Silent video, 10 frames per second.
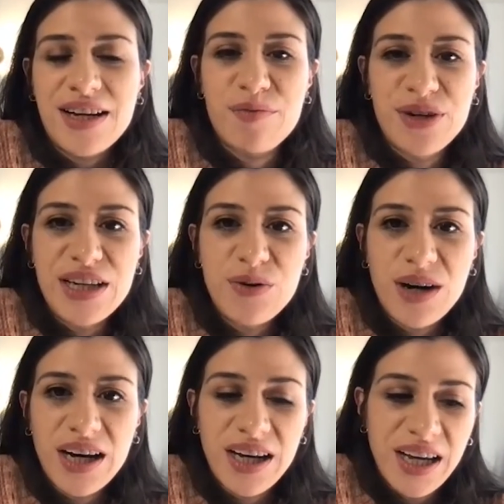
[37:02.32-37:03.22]

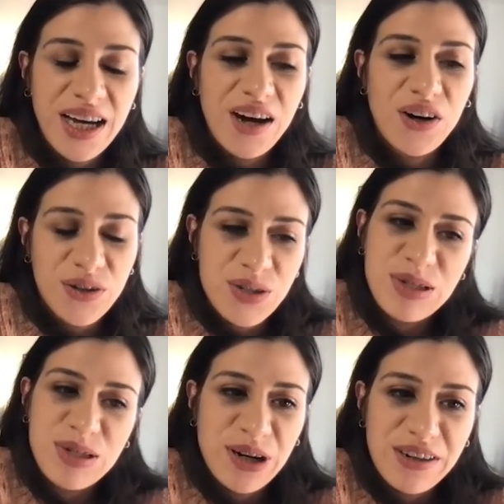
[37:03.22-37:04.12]
Boricua, also
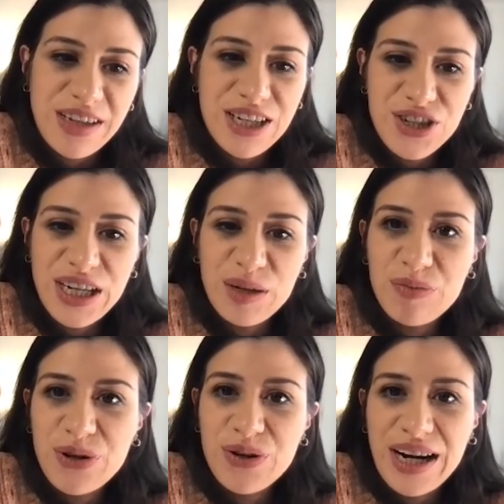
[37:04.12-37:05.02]
as part of that training
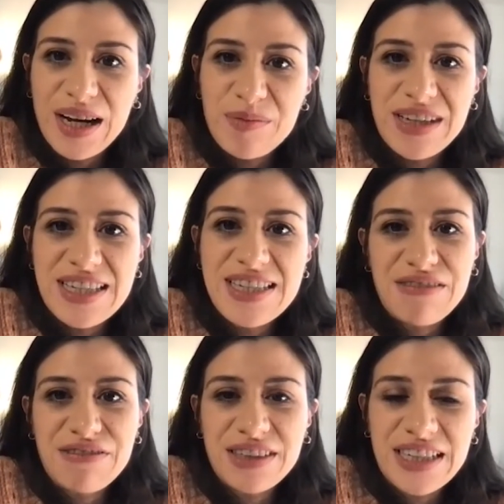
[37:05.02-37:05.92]
program. That's
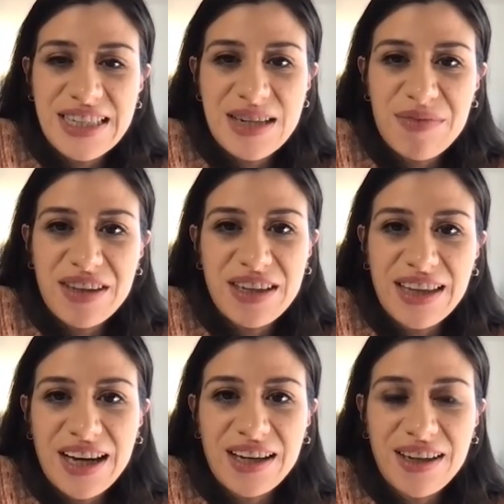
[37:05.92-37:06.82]
definitely something
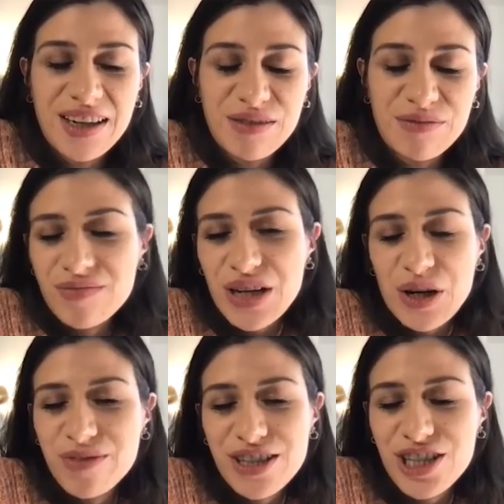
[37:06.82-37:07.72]
that we
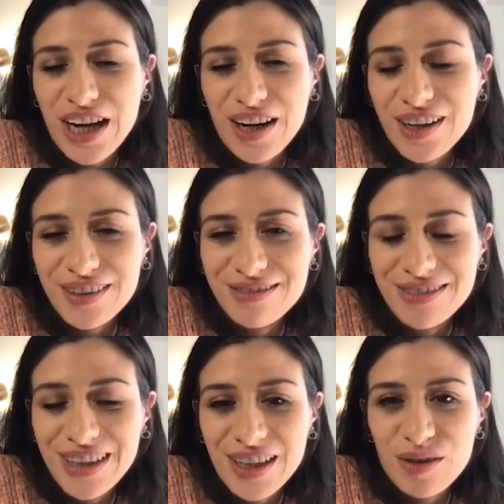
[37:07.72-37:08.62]
hope to share
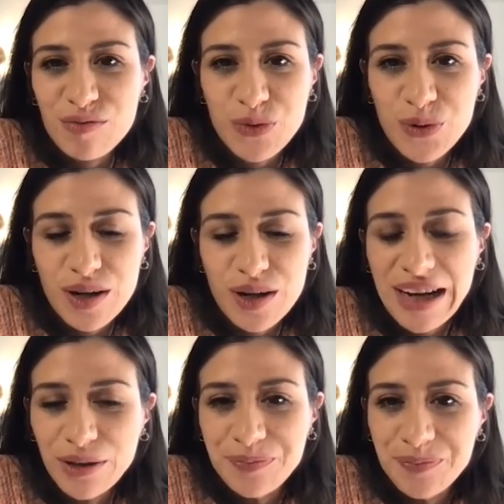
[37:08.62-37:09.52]
more about